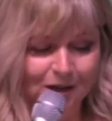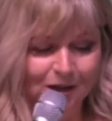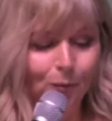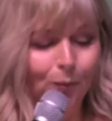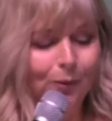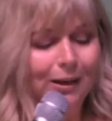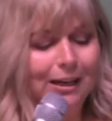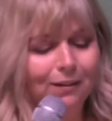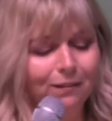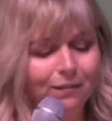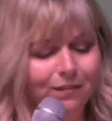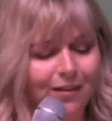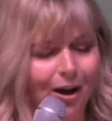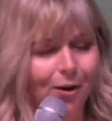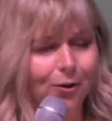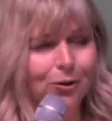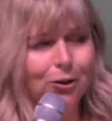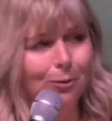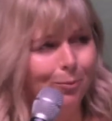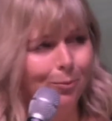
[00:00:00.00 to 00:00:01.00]
We are
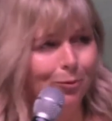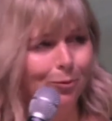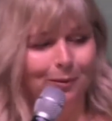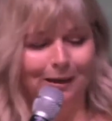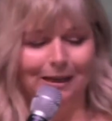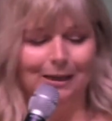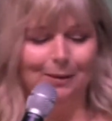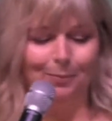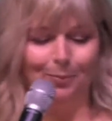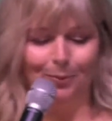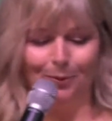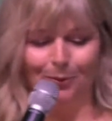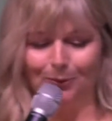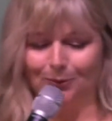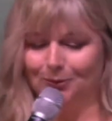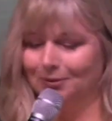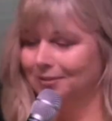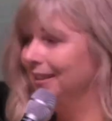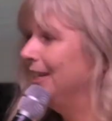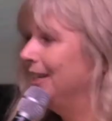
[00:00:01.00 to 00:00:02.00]
valuable
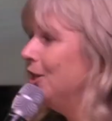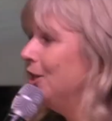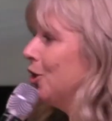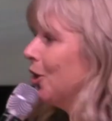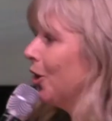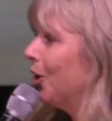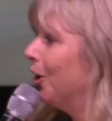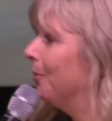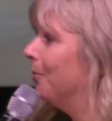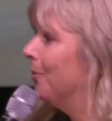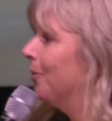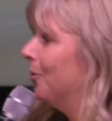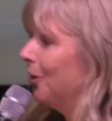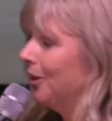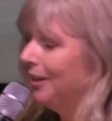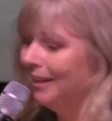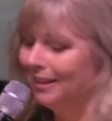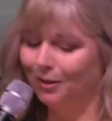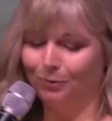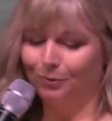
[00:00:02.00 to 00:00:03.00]
people. In Job
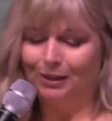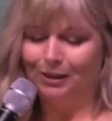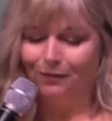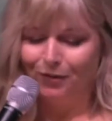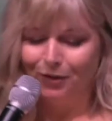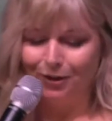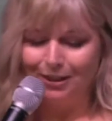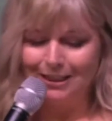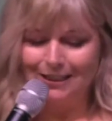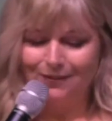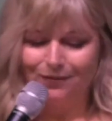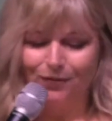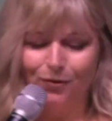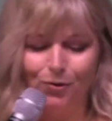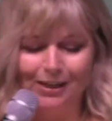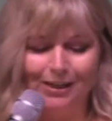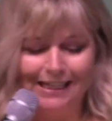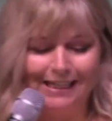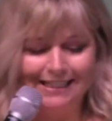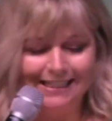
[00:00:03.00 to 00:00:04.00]
thirty-three verse
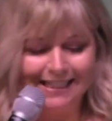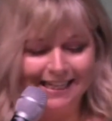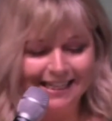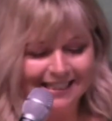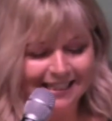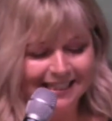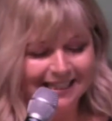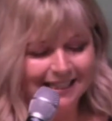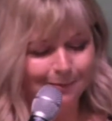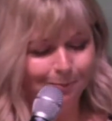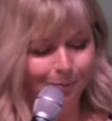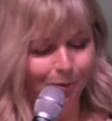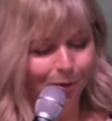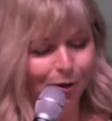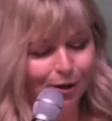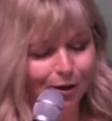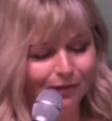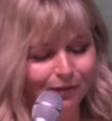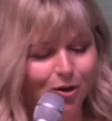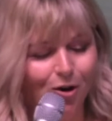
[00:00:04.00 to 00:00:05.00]
four, it says, "The
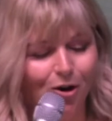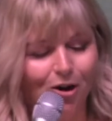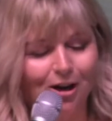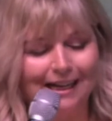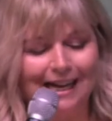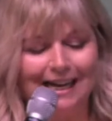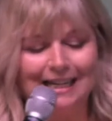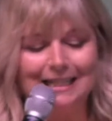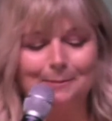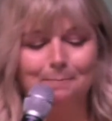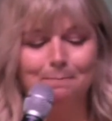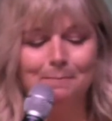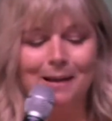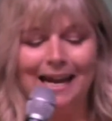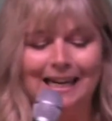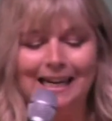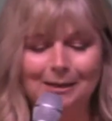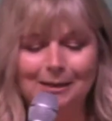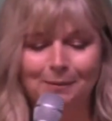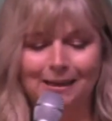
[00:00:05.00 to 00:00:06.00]
Spirit of God has
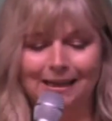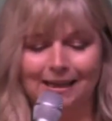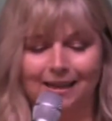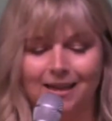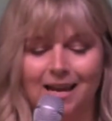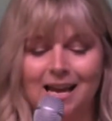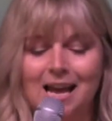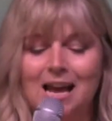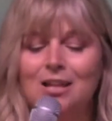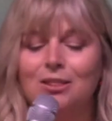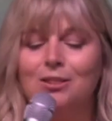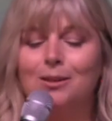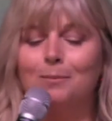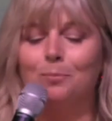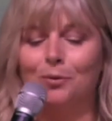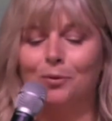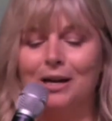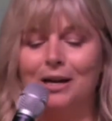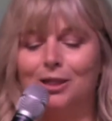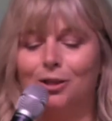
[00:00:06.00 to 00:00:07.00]
made me. The
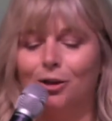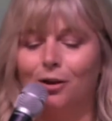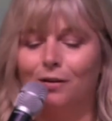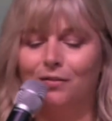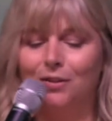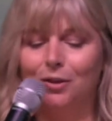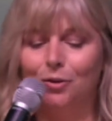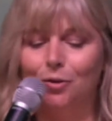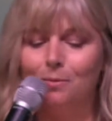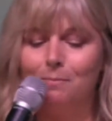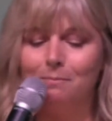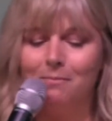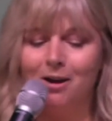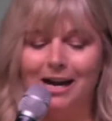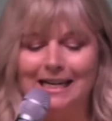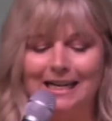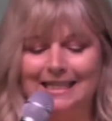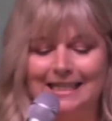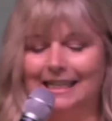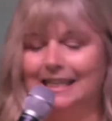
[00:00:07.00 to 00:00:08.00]
breath of the
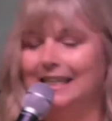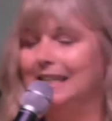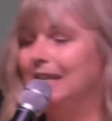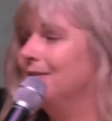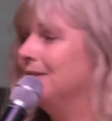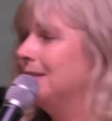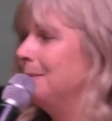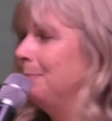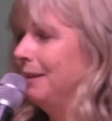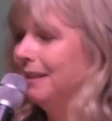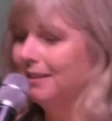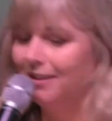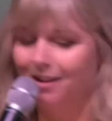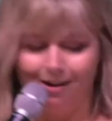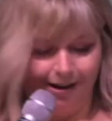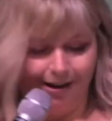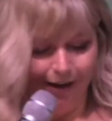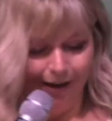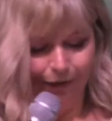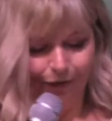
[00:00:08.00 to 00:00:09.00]
Almighty gives me
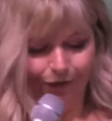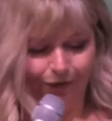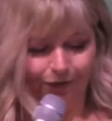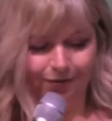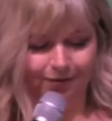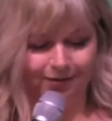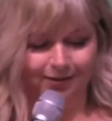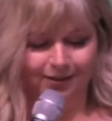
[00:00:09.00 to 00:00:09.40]
life."